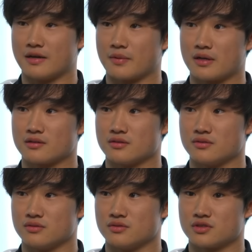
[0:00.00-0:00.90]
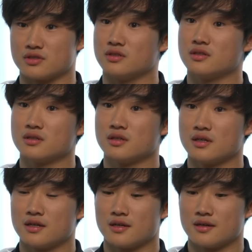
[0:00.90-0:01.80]
because Tsunoda himself is
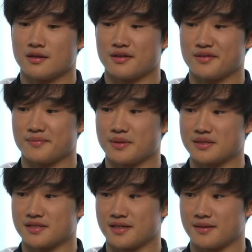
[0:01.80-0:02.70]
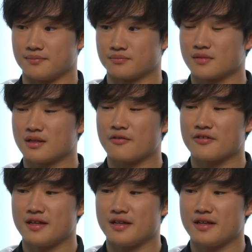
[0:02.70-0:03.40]
adamant that he's deserving of a seat,